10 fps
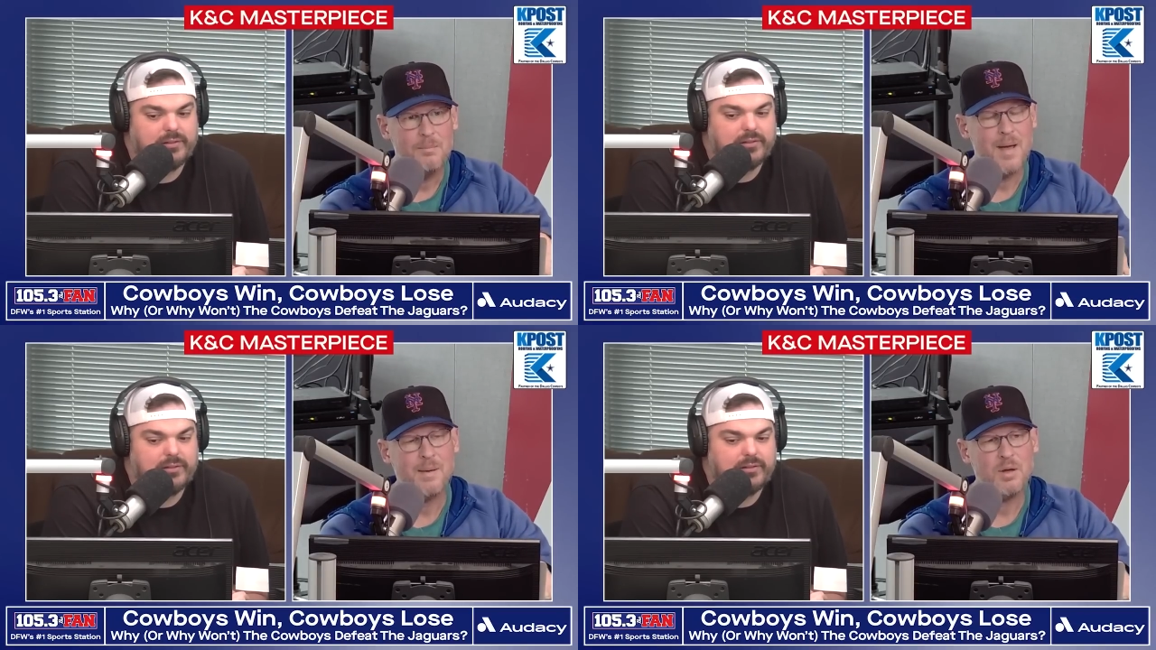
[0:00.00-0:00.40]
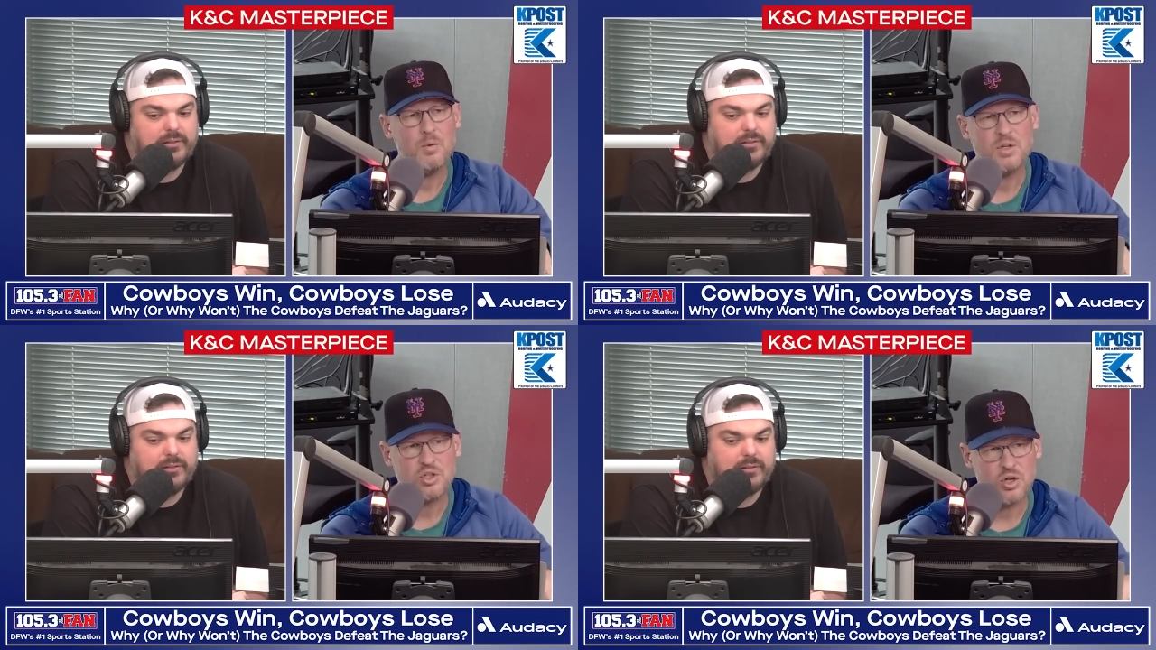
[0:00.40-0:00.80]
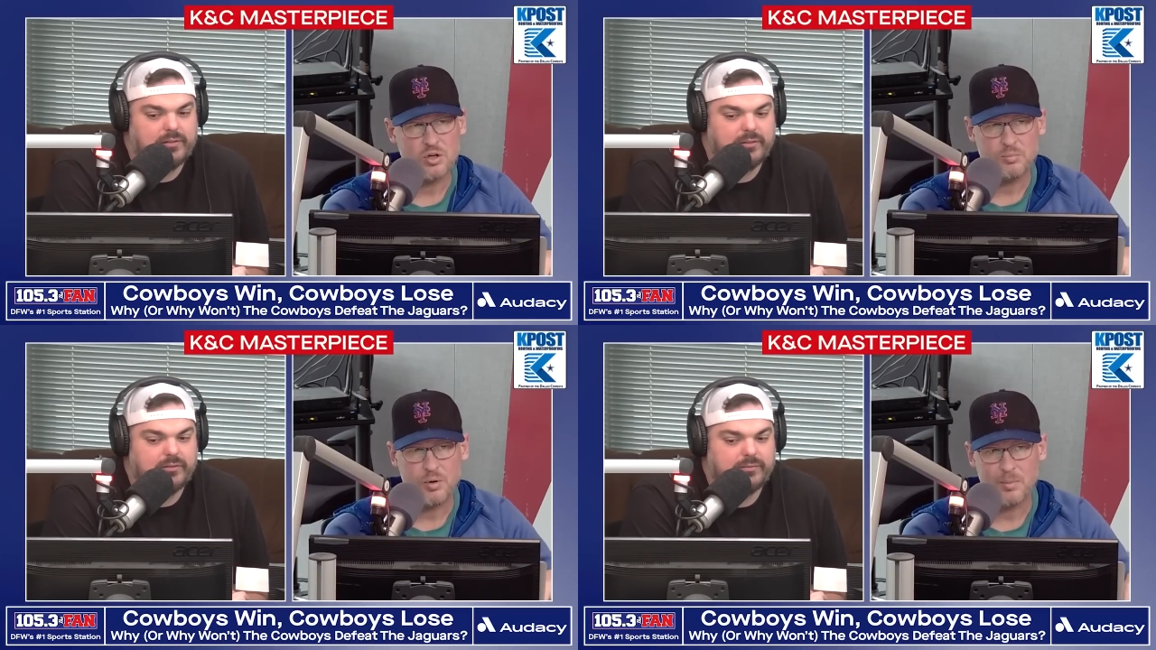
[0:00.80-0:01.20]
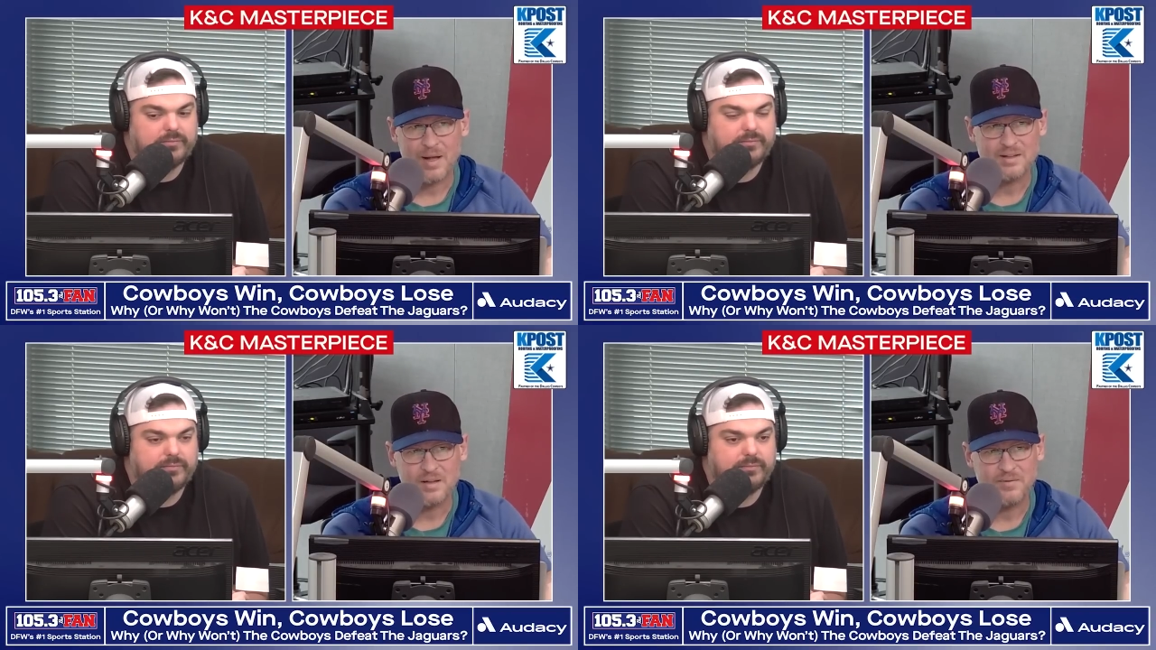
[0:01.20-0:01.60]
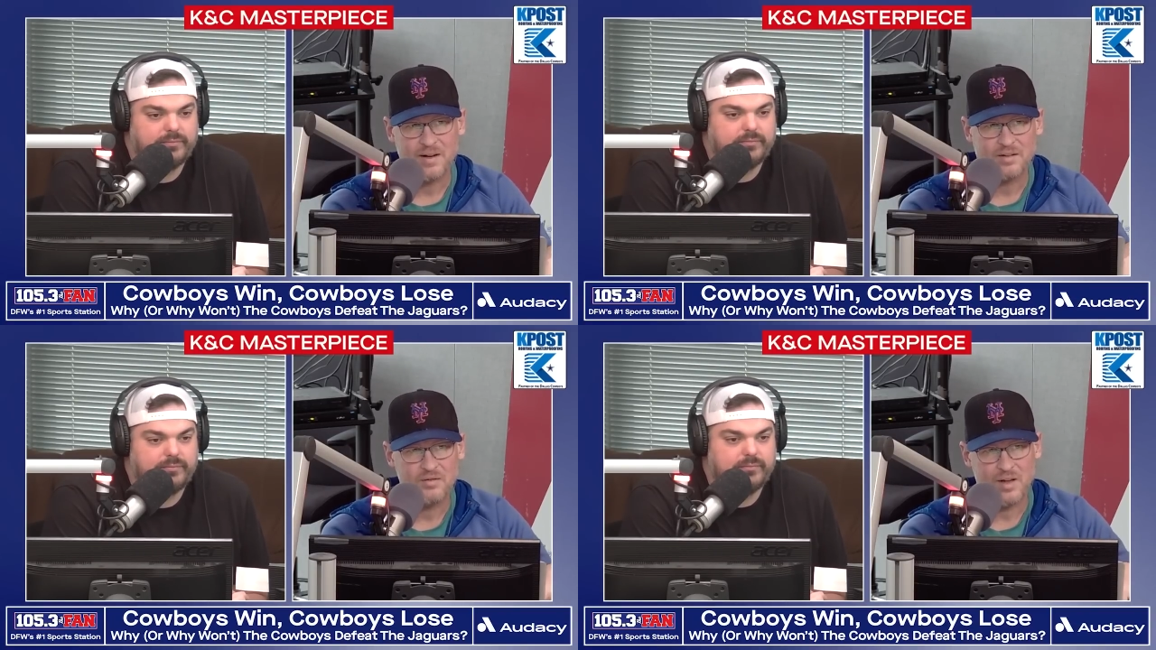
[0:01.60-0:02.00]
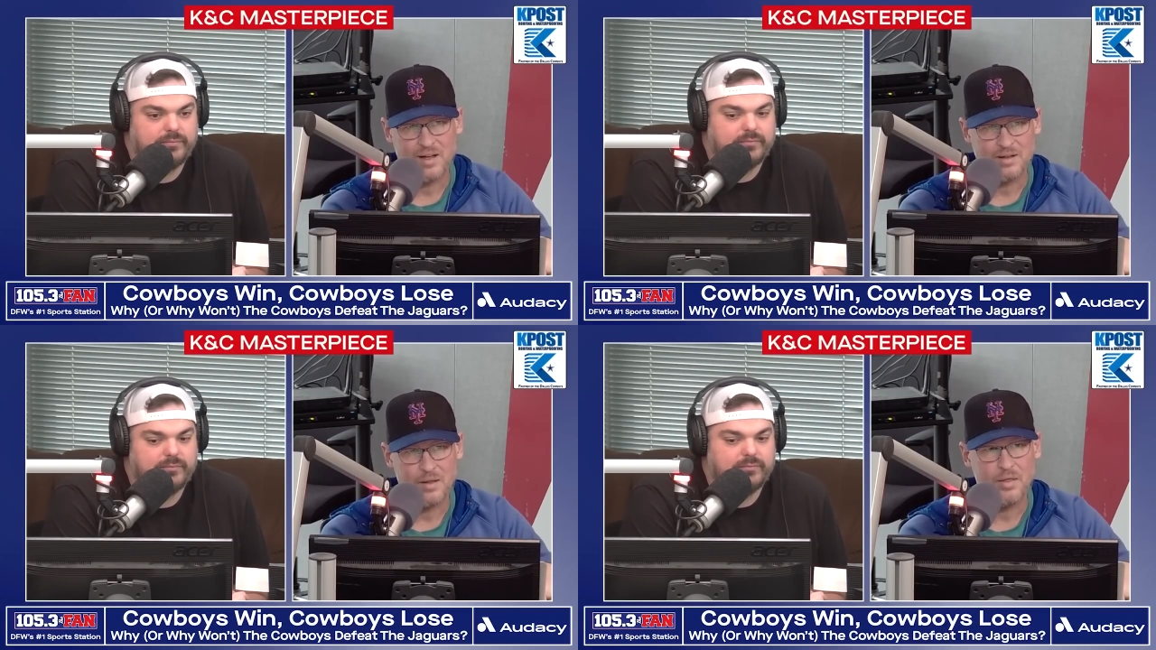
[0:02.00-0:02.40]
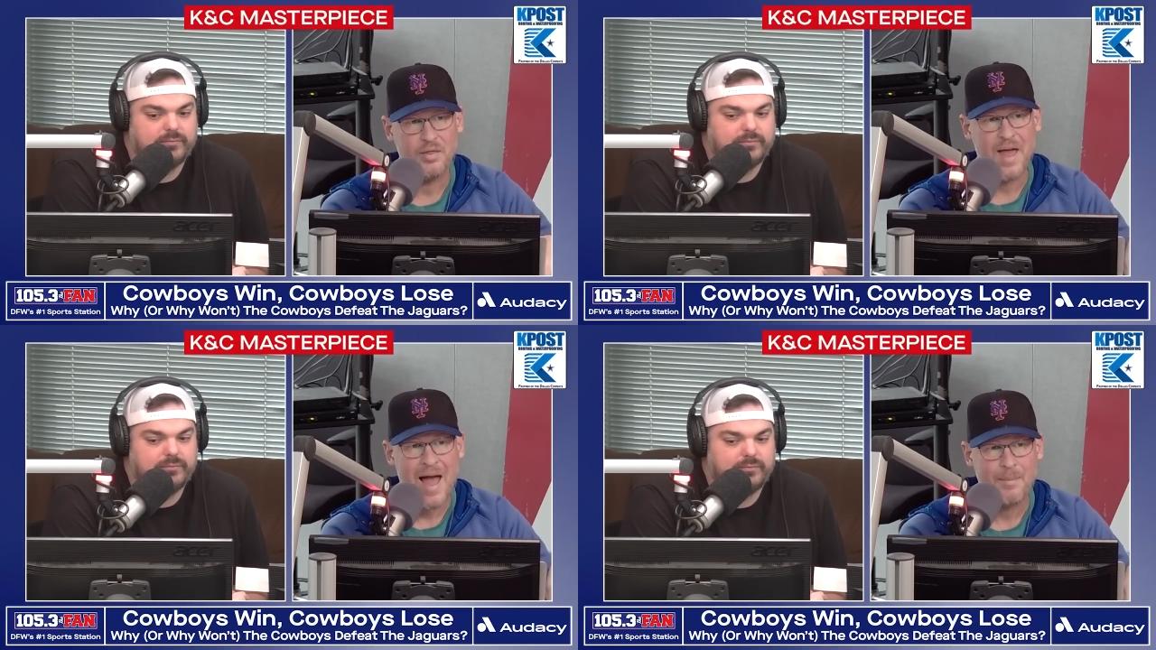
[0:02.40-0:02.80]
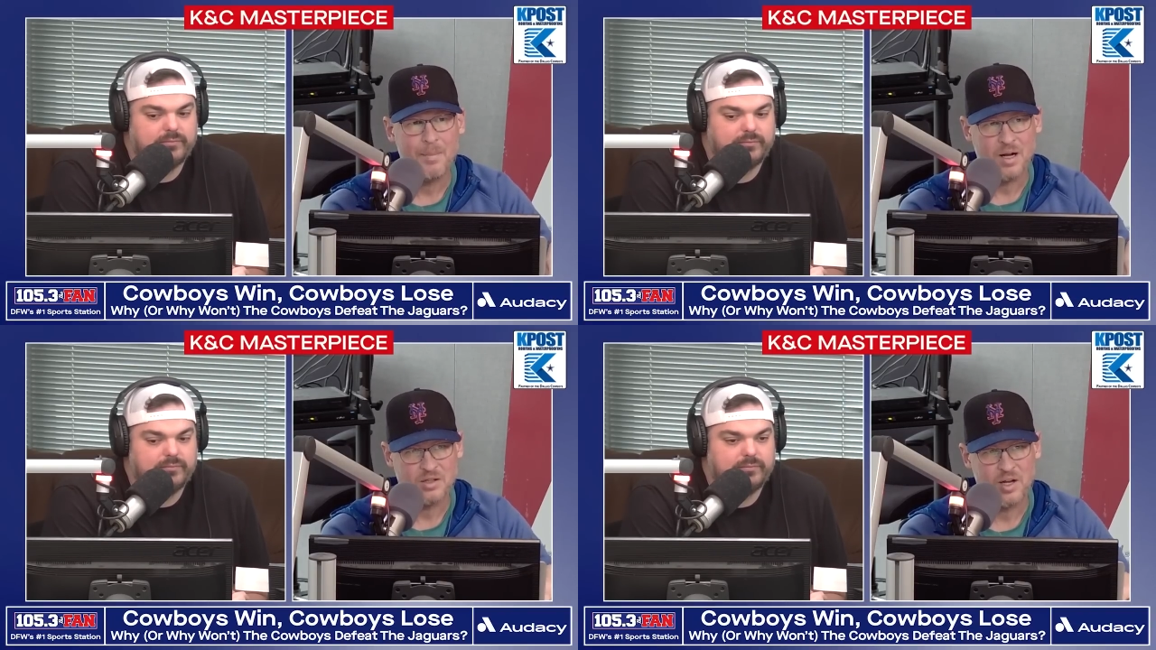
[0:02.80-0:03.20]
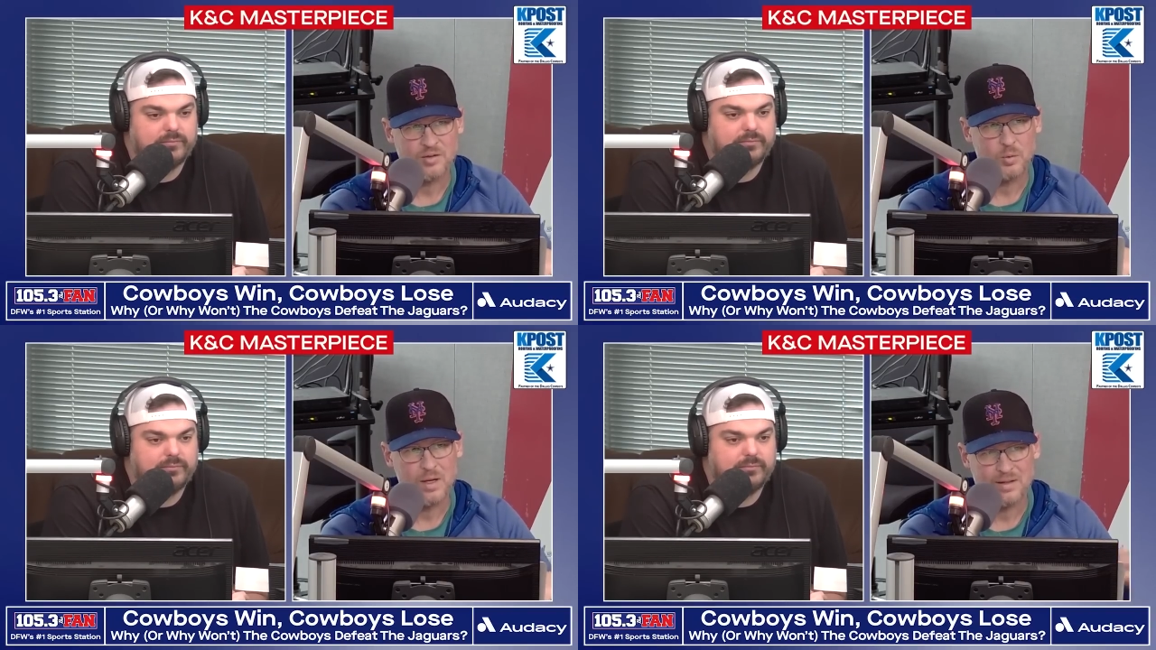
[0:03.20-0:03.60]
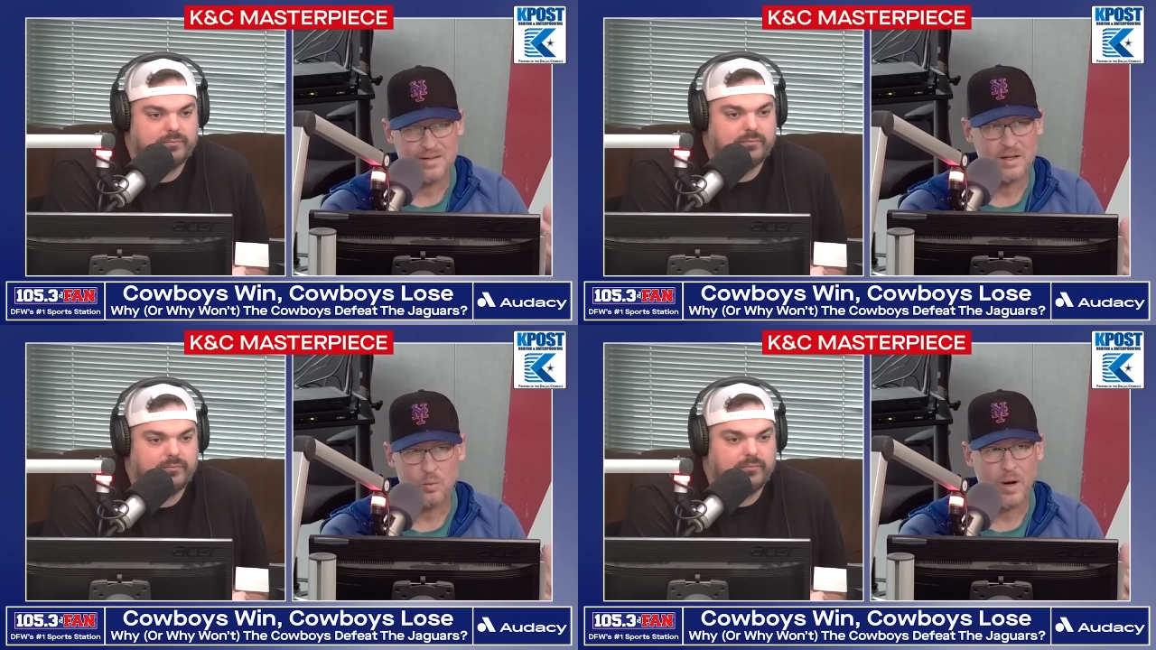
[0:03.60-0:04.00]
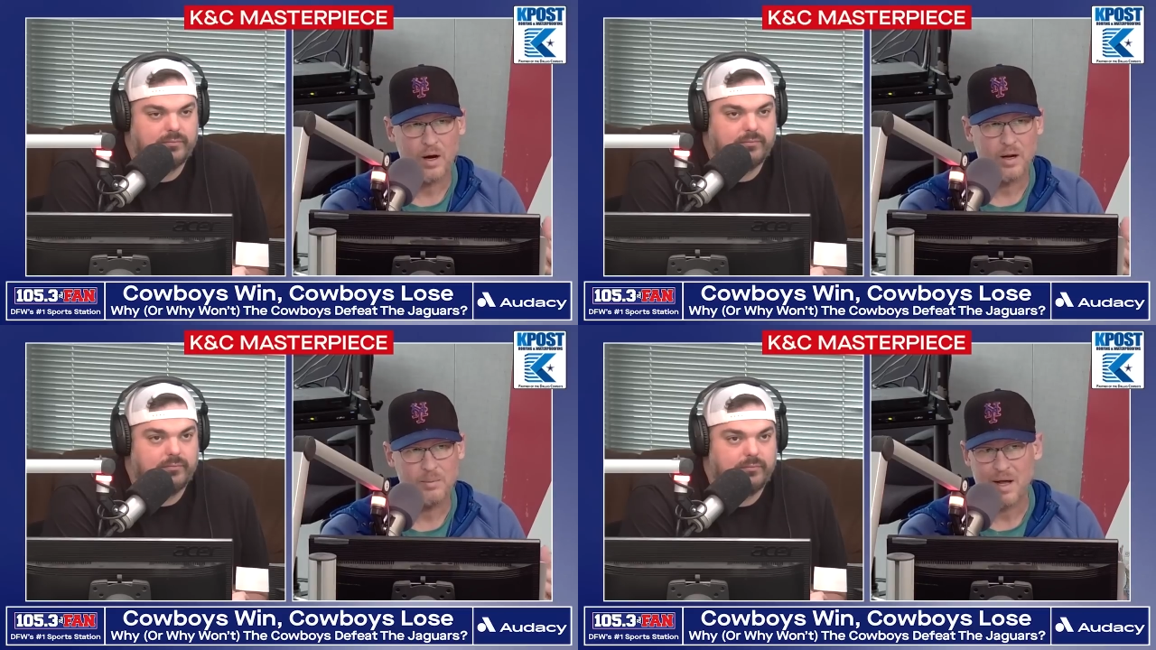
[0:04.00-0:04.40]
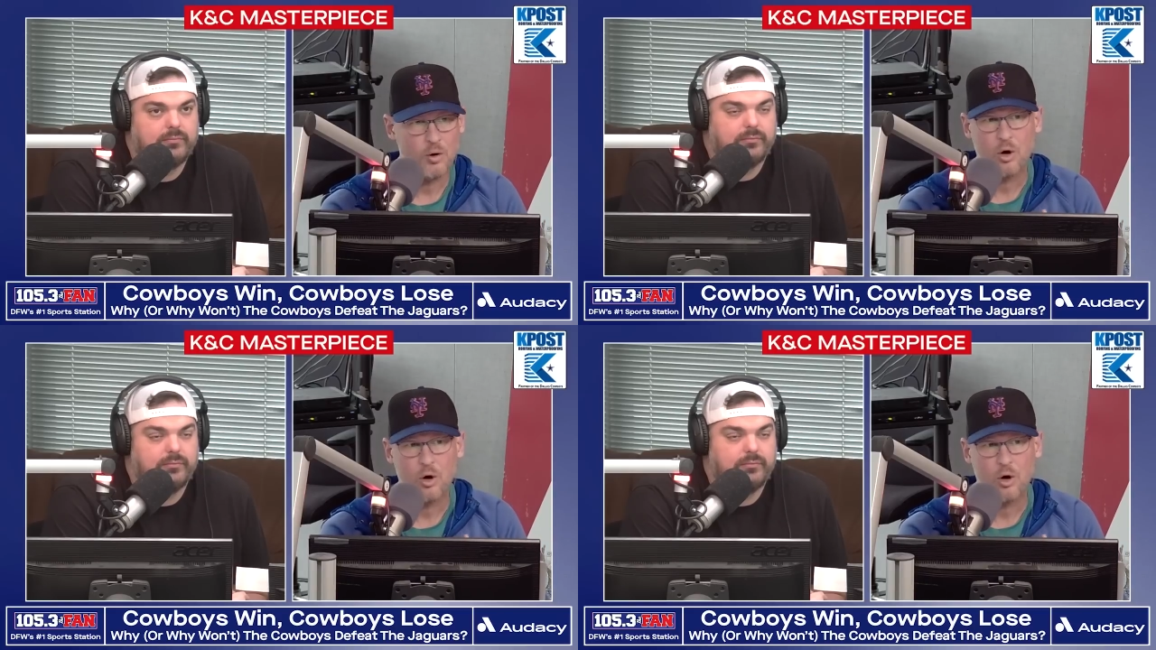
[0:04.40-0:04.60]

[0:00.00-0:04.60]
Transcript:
Speaker 1: maybe we shouldn't put him at defensive end that much because we did wear him down.